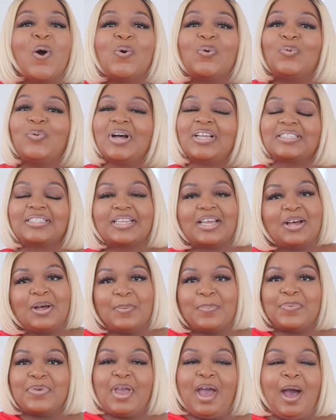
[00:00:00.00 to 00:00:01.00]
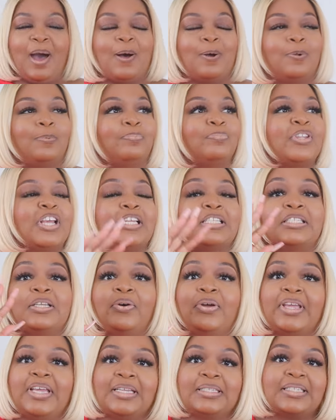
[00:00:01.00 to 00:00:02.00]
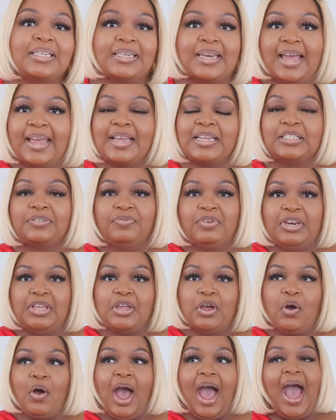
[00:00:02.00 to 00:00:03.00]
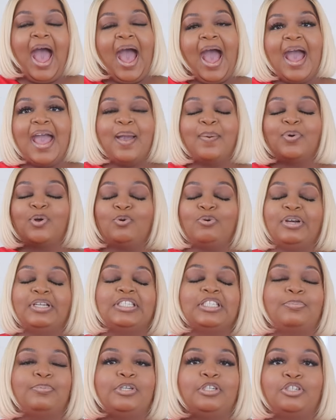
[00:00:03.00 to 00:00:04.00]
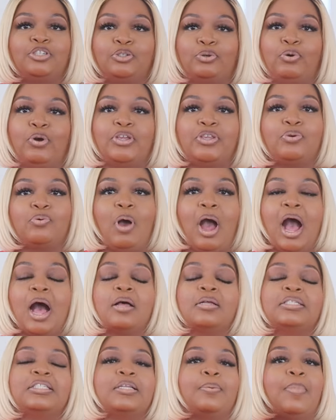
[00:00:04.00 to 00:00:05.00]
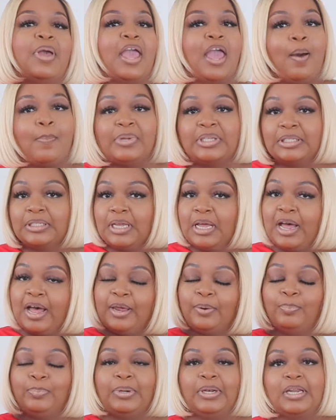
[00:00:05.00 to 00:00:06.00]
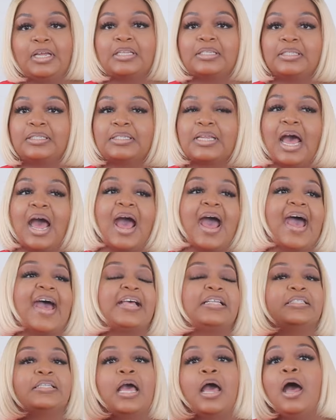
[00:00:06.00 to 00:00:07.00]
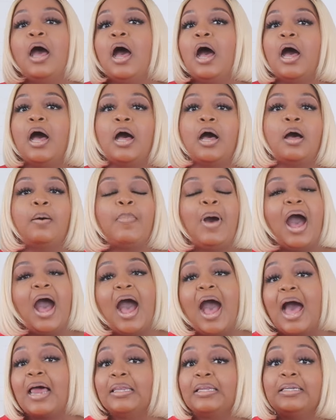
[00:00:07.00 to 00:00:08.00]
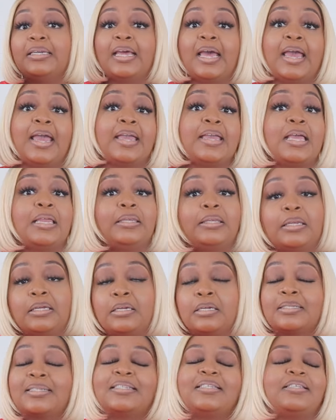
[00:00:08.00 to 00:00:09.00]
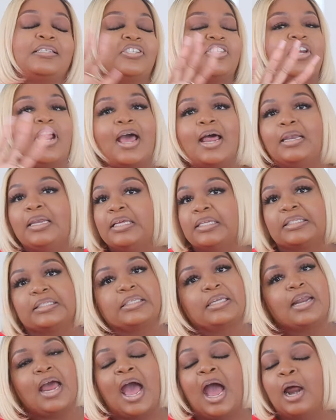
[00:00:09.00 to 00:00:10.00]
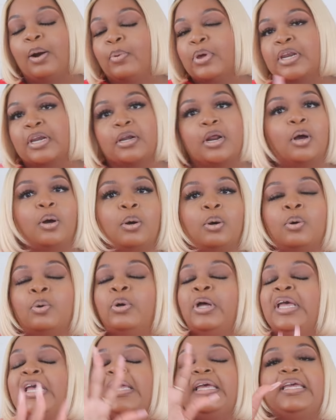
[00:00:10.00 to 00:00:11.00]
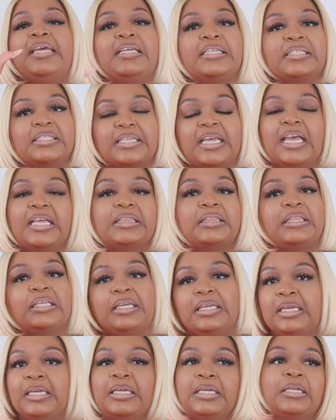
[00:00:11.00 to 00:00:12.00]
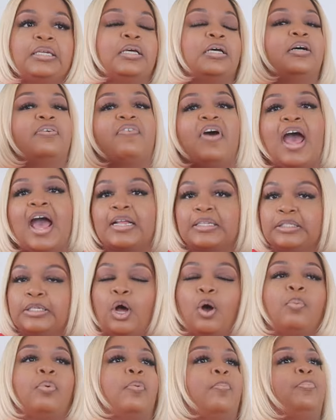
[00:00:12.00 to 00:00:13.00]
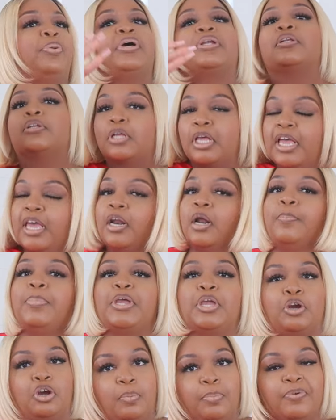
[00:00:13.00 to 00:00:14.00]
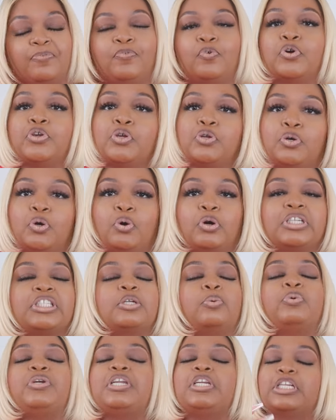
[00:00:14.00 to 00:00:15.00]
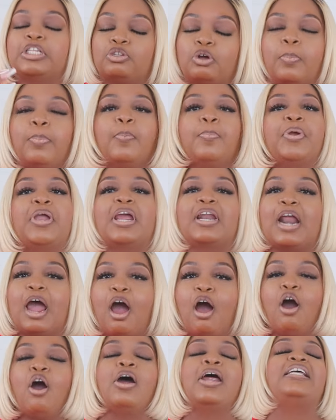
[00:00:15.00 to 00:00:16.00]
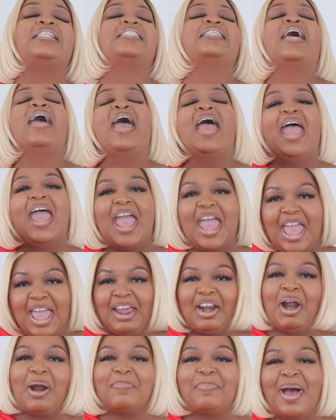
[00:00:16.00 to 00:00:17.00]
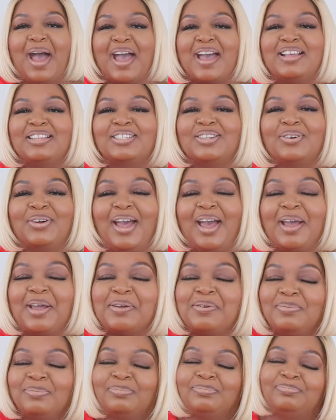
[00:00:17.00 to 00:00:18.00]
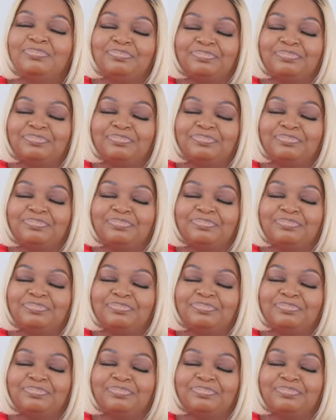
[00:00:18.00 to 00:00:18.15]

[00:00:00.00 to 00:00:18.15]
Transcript: What's up, y'all? So in today's video, I am going to be showing you all some Amazon plus size holiday looks. Child, listen, I already know it's at the end of October, but it'll be here before you know it, so we need to start preparing our hearts and our minds, okay?